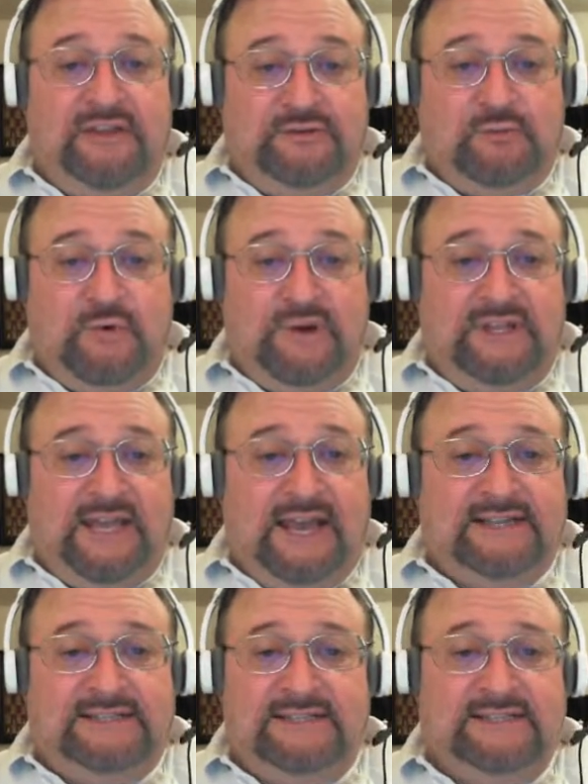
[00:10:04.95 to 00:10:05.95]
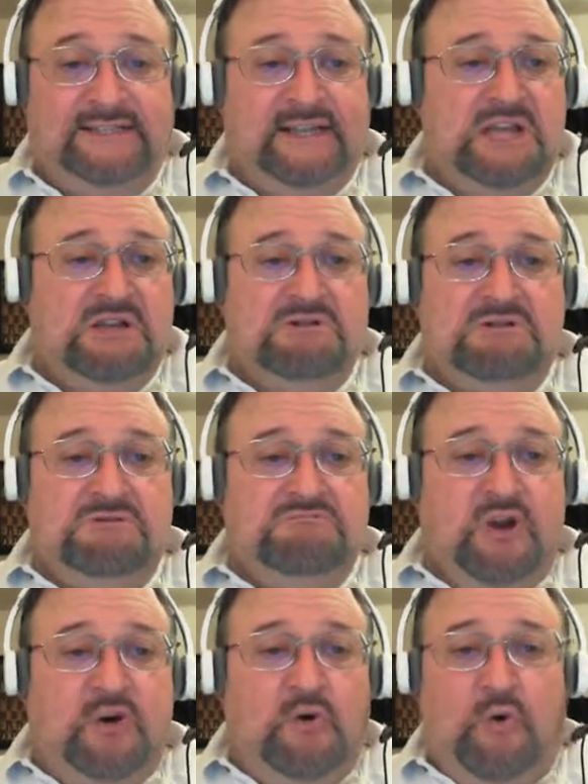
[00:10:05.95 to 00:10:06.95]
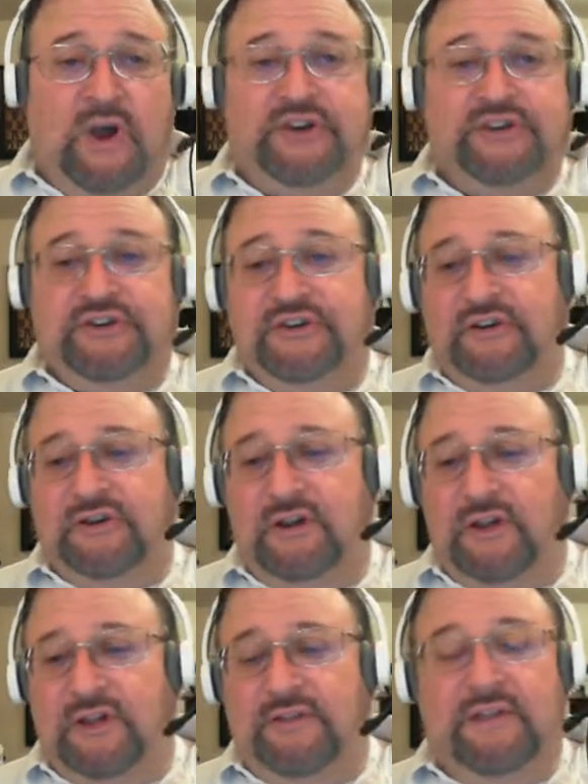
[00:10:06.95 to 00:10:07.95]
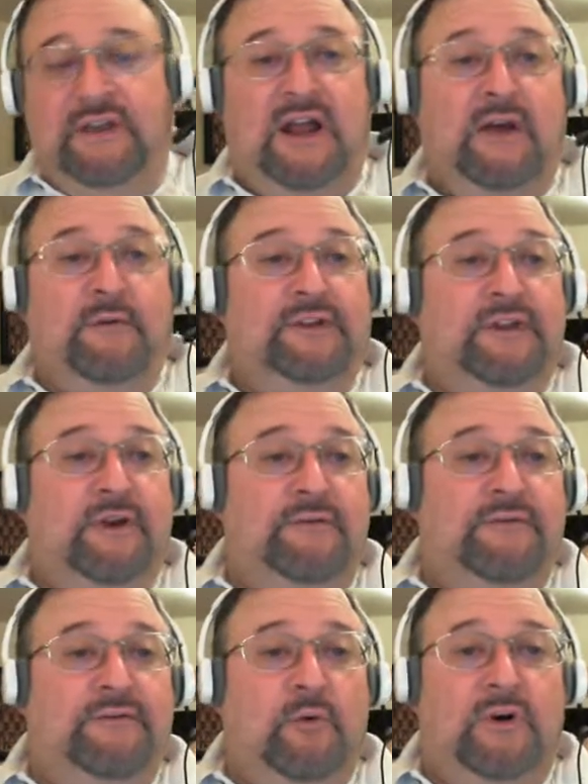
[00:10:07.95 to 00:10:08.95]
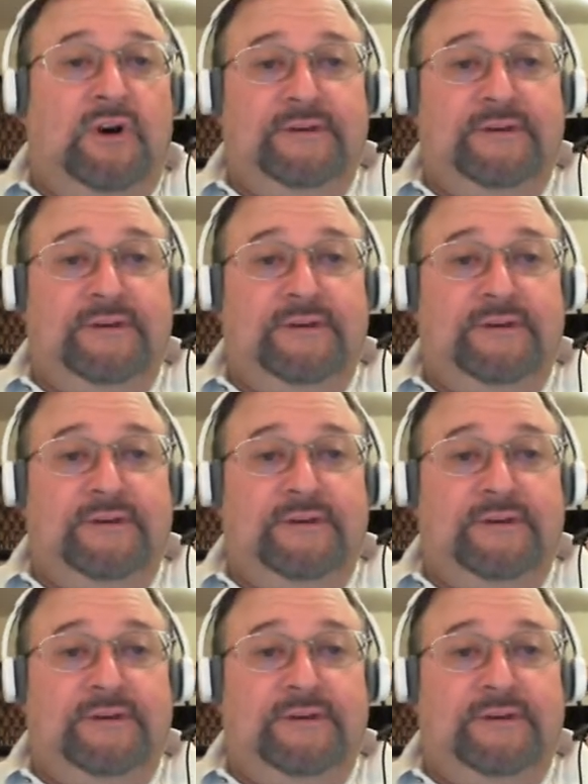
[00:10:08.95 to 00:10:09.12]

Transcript: one, the Asus, no question that I would go for it.